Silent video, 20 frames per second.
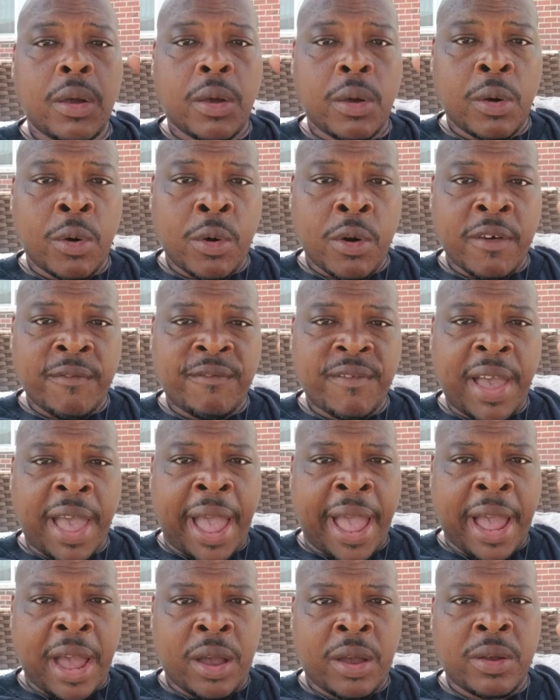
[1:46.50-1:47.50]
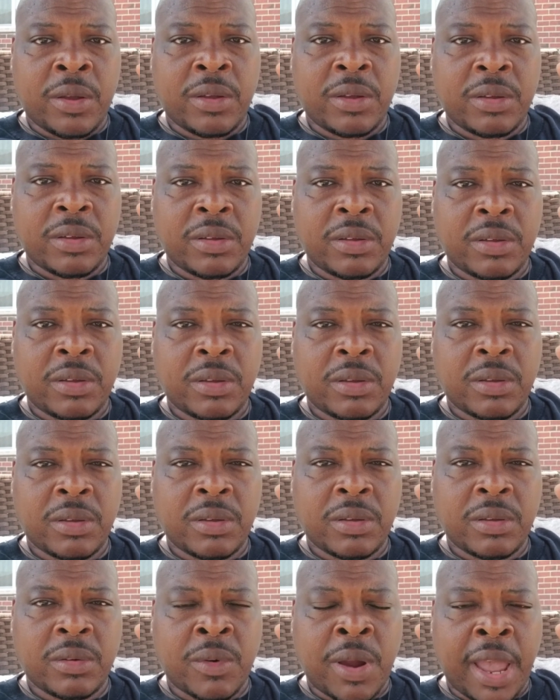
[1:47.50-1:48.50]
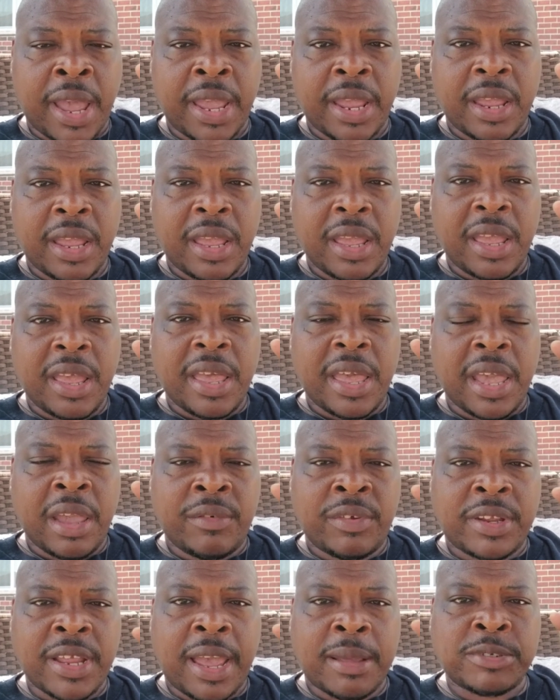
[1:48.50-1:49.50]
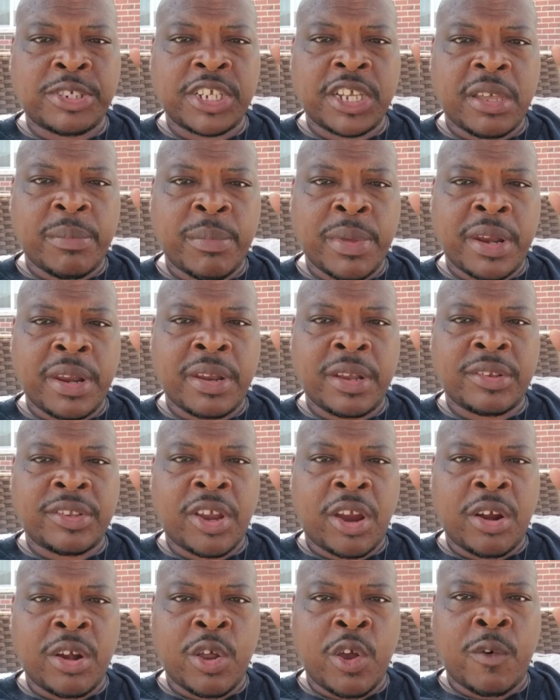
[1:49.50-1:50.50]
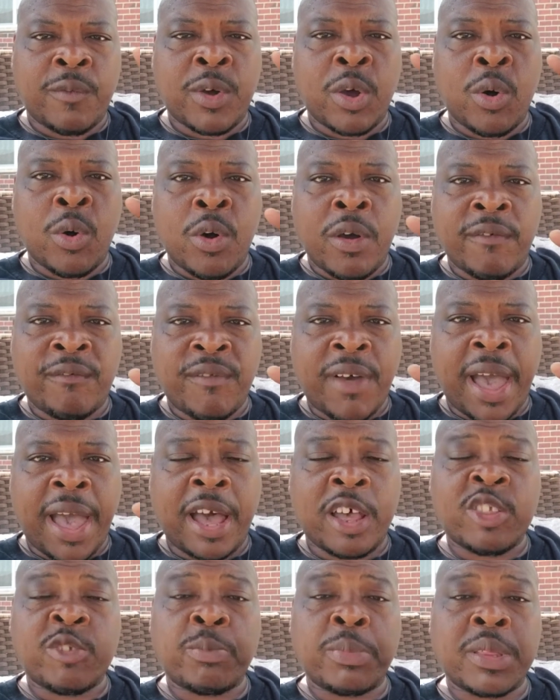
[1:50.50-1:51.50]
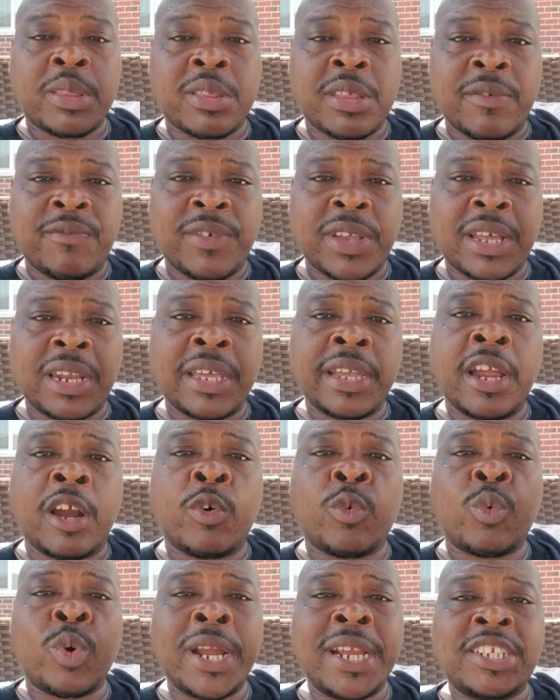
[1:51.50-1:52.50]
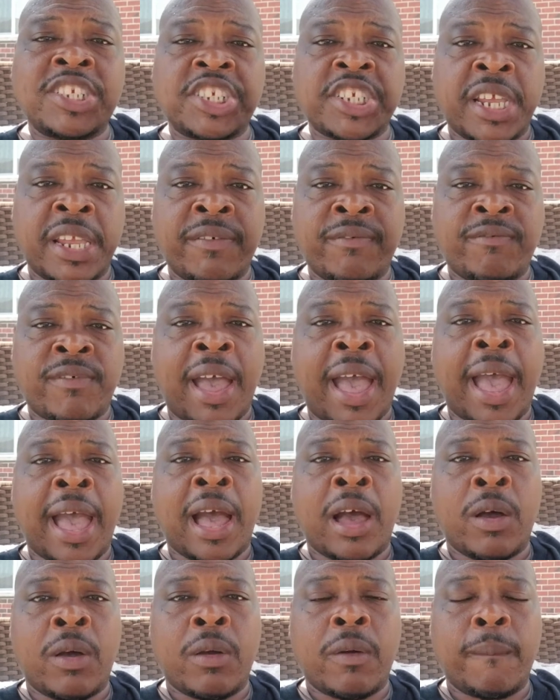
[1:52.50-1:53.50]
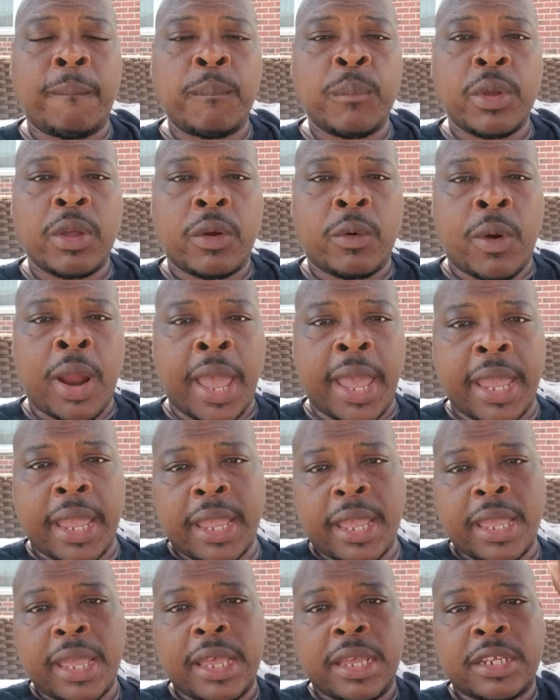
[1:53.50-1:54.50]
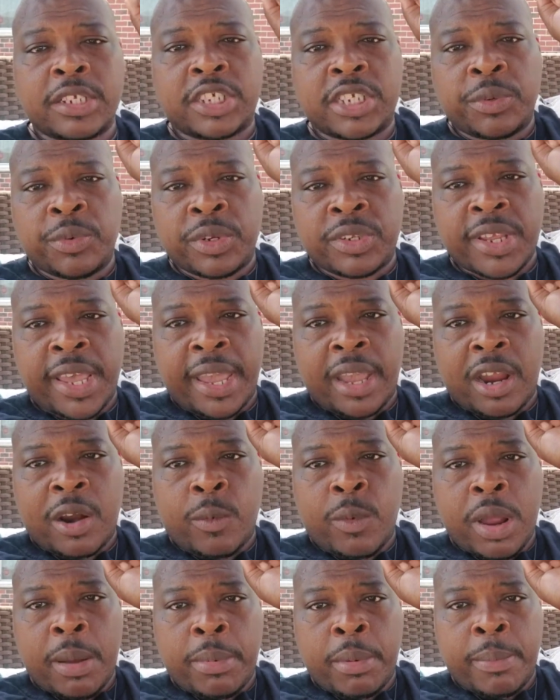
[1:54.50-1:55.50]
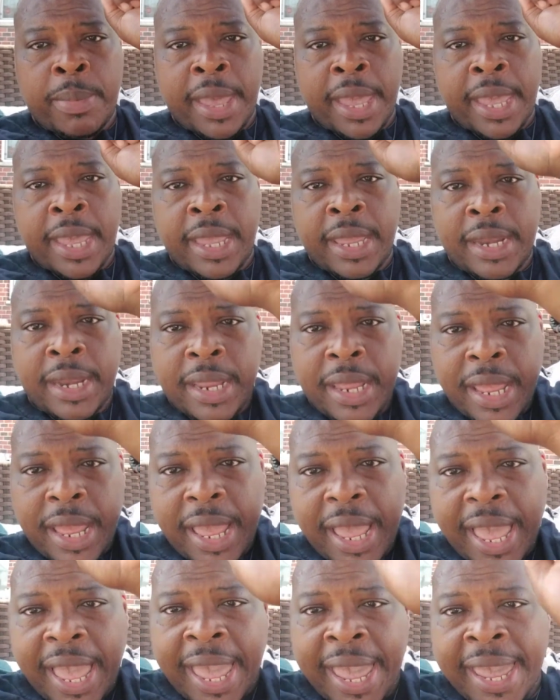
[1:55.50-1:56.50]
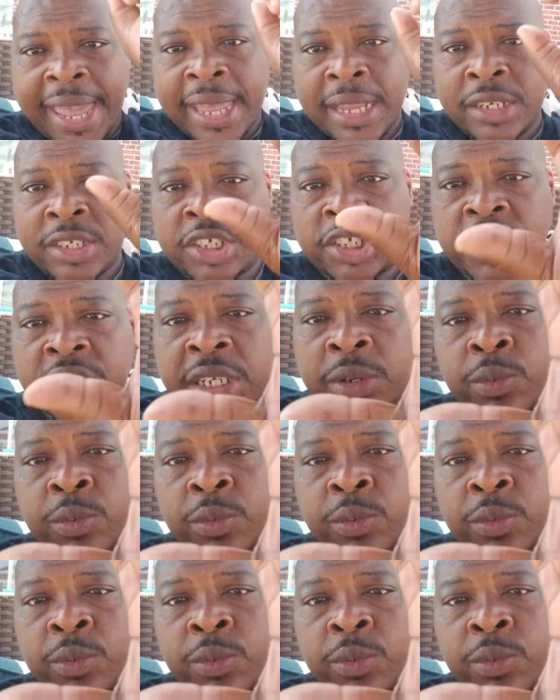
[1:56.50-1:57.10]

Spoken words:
or a foul, right? Every time she committed a turnover or a foul, specifically a reaching foul, right? She would take her rubber band and she